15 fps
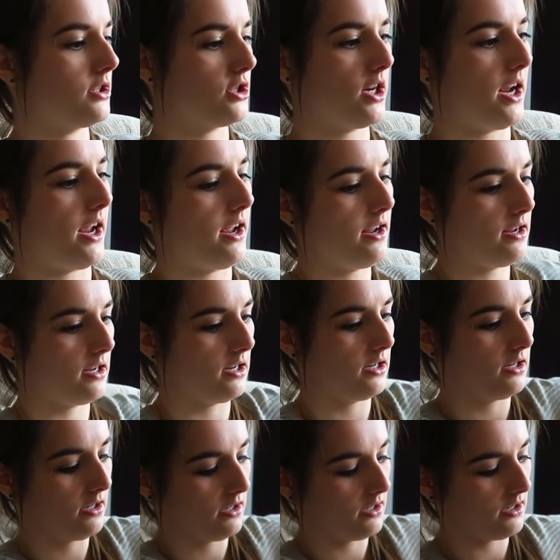chair,
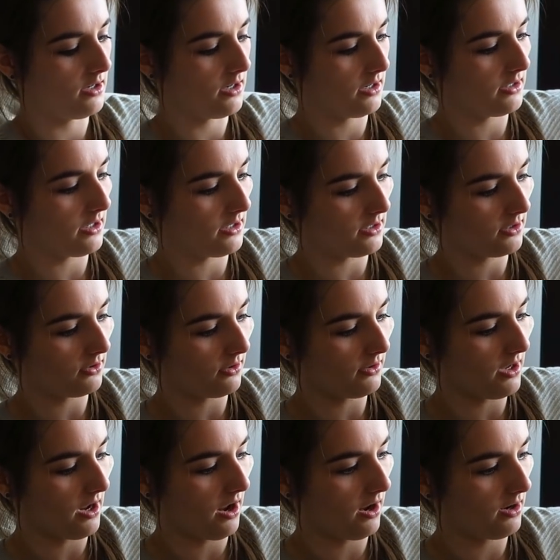and then it's got
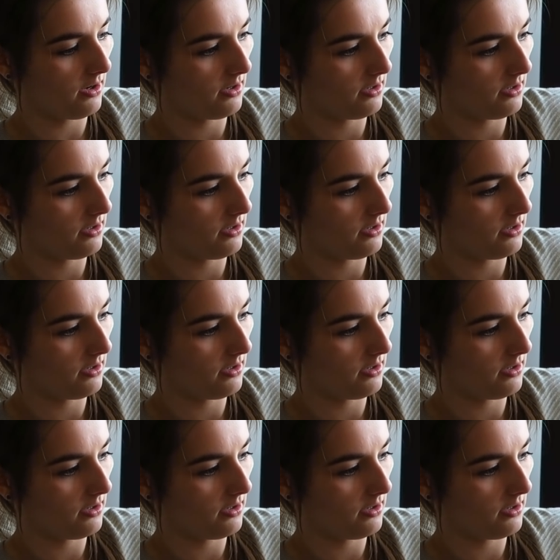that.